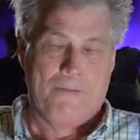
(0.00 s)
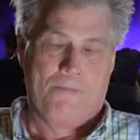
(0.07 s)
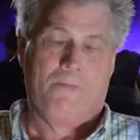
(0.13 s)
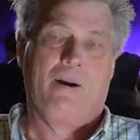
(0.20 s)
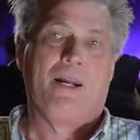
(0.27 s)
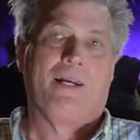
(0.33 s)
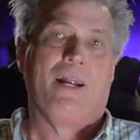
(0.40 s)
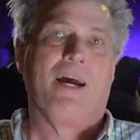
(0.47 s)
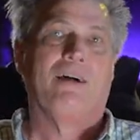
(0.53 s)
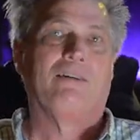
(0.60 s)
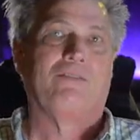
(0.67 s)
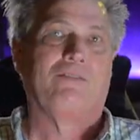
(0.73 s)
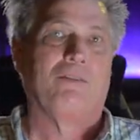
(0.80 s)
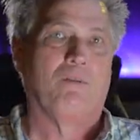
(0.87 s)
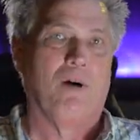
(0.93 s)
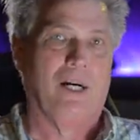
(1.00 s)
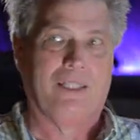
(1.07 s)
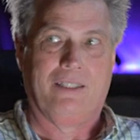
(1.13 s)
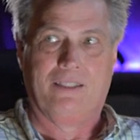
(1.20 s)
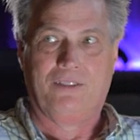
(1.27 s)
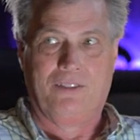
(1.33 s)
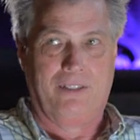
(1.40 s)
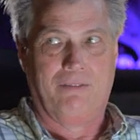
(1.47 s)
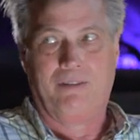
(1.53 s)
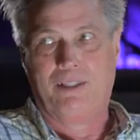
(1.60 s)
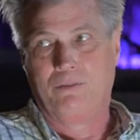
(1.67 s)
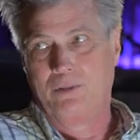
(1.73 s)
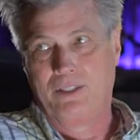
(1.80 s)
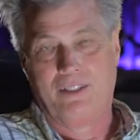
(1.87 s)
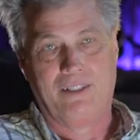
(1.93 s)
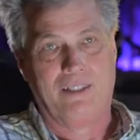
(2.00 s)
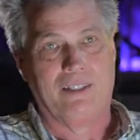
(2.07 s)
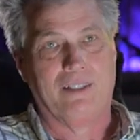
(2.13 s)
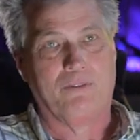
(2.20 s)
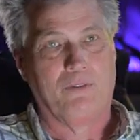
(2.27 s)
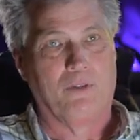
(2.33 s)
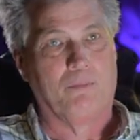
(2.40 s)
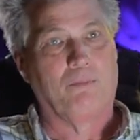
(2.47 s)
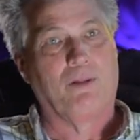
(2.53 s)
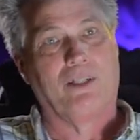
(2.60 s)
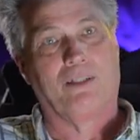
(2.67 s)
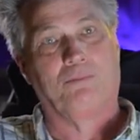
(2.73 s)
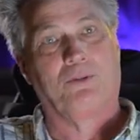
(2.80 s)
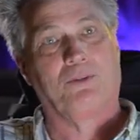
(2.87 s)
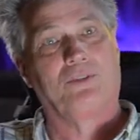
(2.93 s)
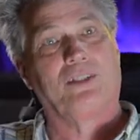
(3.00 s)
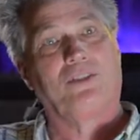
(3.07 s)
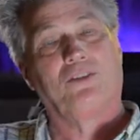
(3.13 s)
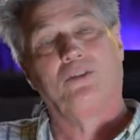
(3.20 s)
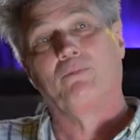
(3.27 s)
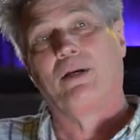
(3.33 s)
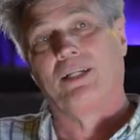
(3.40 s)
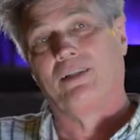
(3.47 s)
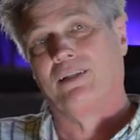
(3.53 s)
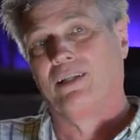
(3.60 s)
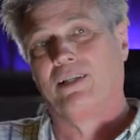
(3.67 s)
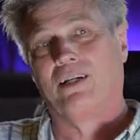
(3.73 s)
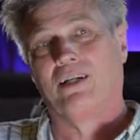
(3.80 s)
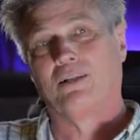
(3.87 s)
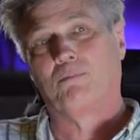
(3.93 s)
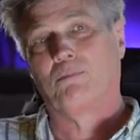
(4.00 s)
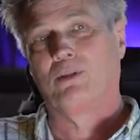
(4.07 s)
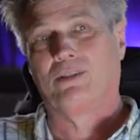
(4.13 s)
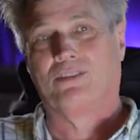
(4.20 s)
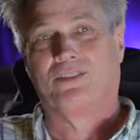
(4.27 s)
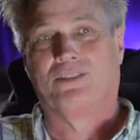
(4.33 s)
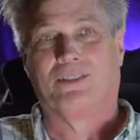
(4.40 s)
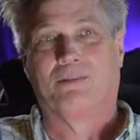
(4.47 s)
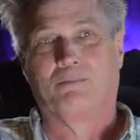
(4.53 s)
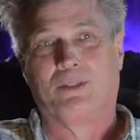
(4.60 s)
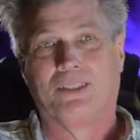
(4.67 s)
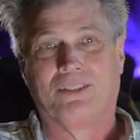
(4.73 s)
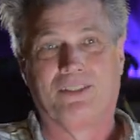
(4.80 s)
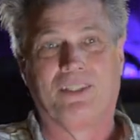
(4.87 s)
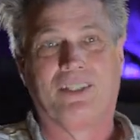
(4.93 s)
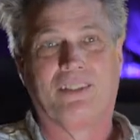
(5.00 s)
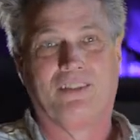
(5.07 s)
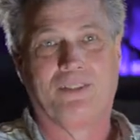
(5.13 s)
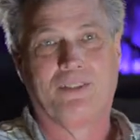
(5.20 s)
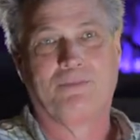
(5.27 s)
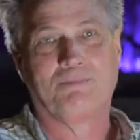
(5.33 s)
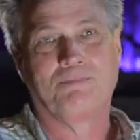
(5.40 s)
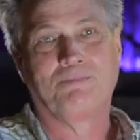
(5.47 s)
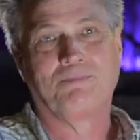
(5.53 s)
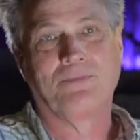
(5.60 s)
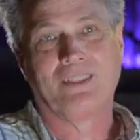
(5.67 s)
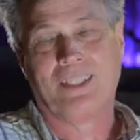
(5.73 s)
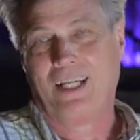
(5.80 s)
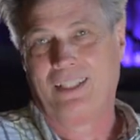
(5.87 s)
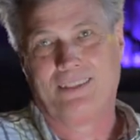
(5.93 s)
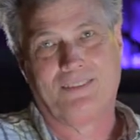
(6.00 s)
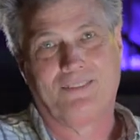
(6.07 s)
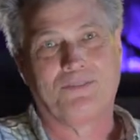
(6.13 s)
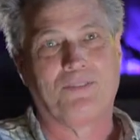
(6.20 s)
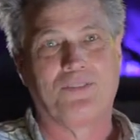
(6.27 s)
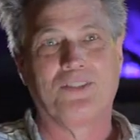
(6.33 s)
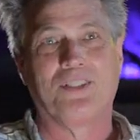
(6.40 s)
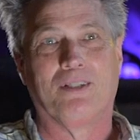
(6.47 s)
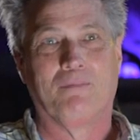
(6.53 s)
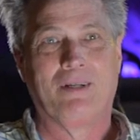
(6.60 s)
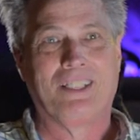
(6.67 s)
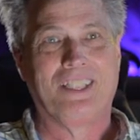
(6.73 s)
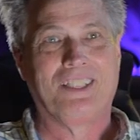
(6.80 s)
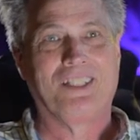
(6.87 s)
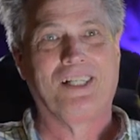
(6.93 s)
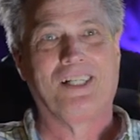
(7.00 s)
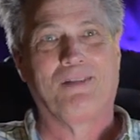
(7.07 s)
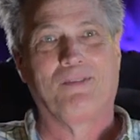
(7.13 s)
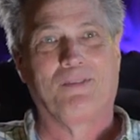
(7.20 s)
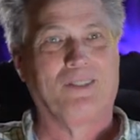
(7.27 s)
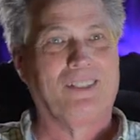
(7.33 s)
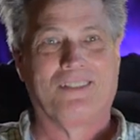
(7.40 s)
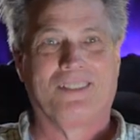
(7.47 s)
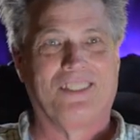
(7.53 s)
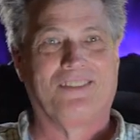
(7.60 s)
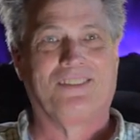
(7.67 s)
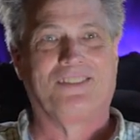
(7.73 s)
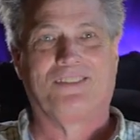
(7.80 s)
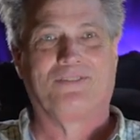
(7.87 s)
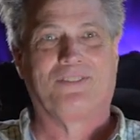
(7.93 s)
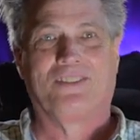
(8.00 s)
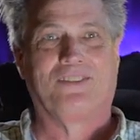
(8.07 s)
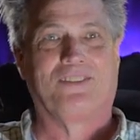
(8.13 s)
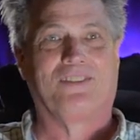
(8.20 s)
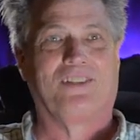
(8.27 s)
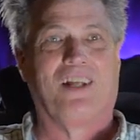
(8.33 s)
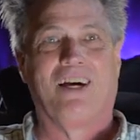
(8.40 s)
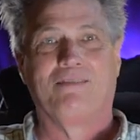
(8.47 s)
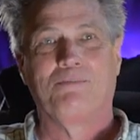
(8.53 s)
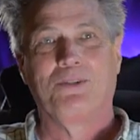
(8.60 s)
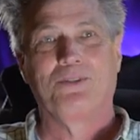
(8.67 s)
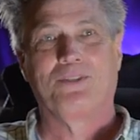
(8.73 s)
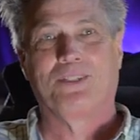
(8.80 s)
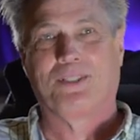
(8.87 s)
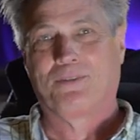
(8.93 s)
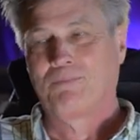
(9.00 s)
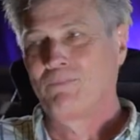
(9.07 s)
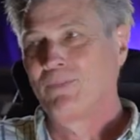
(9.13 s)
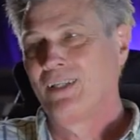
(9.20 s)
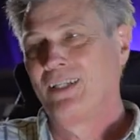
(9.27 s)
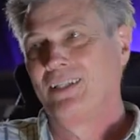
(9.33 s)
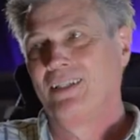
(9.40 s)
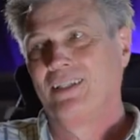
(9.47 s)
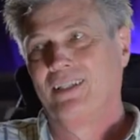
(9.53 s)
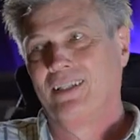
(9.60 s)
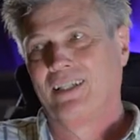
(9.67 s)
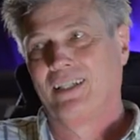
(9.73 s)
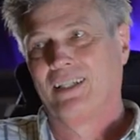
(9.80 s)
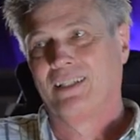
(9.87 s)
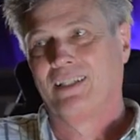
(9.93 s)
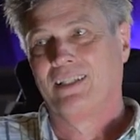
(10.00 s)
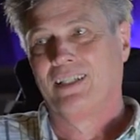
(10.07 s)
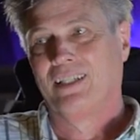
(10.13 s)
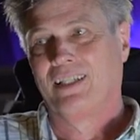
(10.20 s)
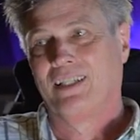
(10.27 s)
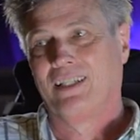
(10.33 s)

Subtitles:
Right now, if you walked into the Redwood Theatre and we were playing music, you might think Garth Brooks is up on stage. I've seen it many times. What is this? This is live music. And